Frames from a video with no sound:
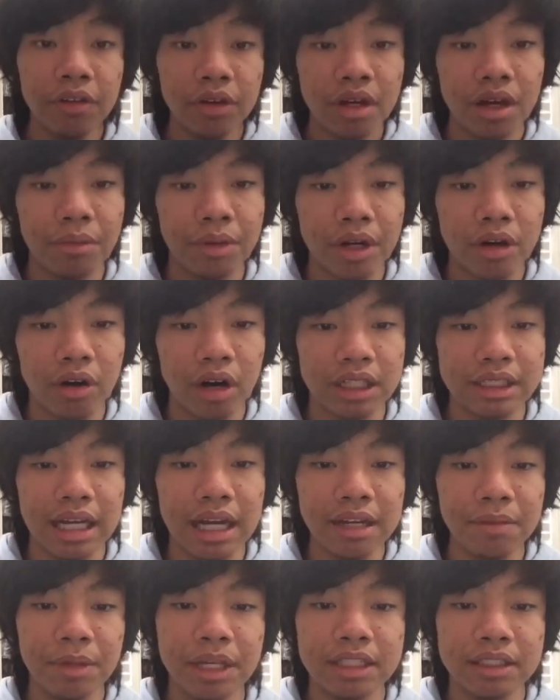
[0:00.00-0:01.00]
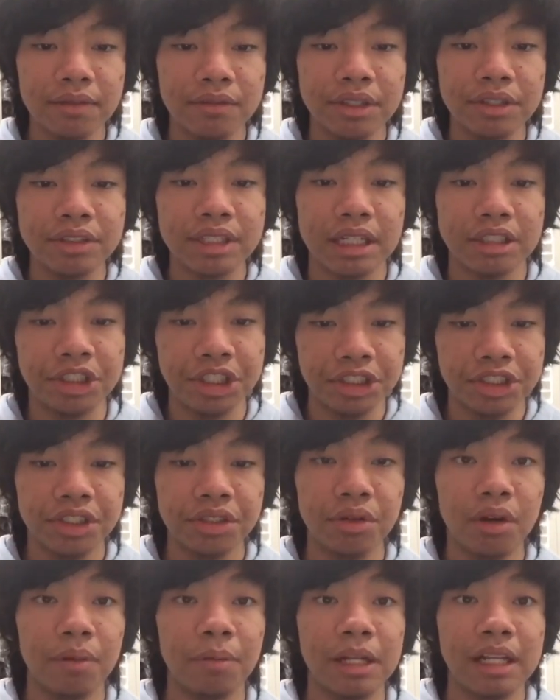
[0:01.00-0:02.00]
you come across any piece of news that
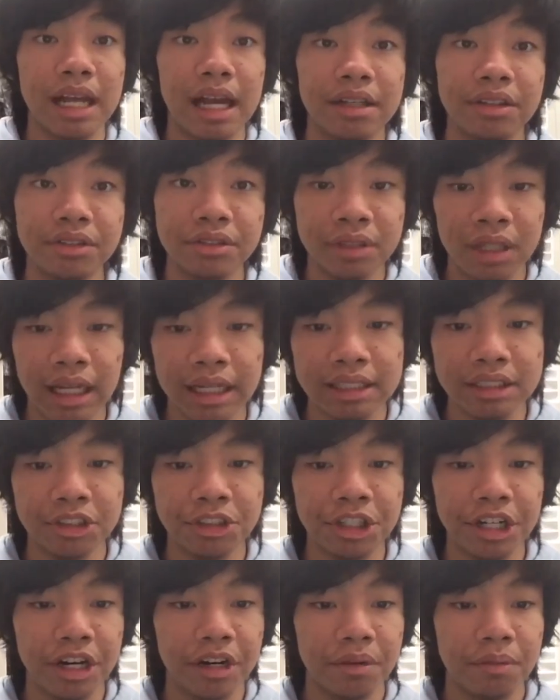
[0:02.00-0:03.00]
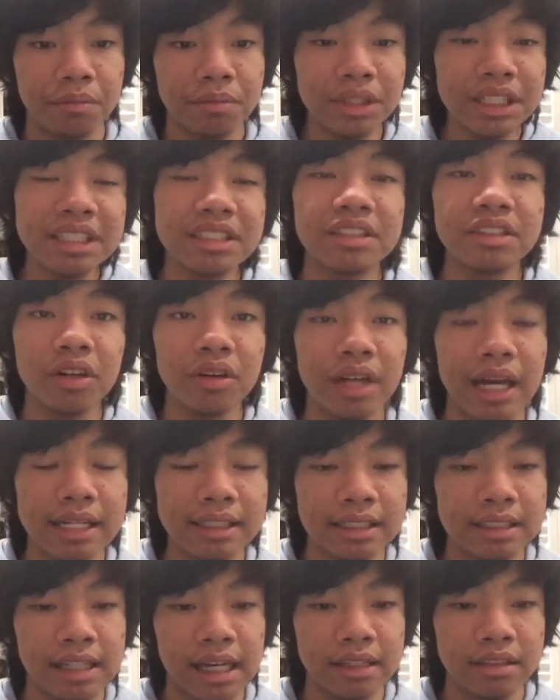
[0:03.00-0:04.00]
cheers you up and that you'd like to share, please don't
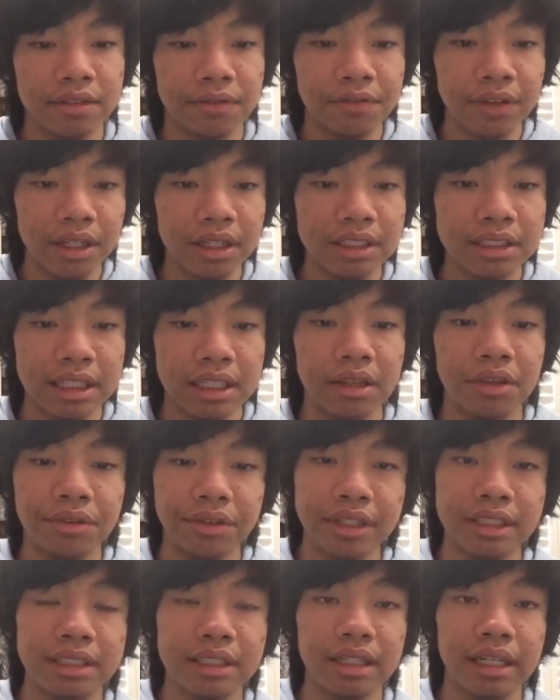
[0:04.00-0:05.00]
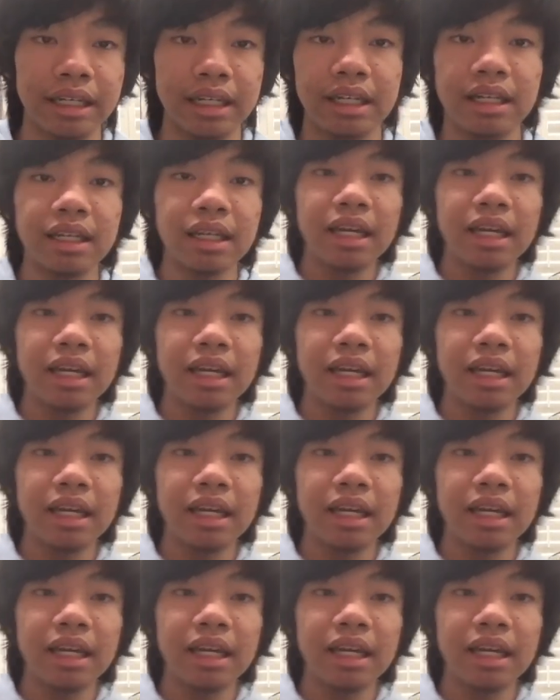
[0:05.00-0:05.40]
hesitate to fill us in through this link,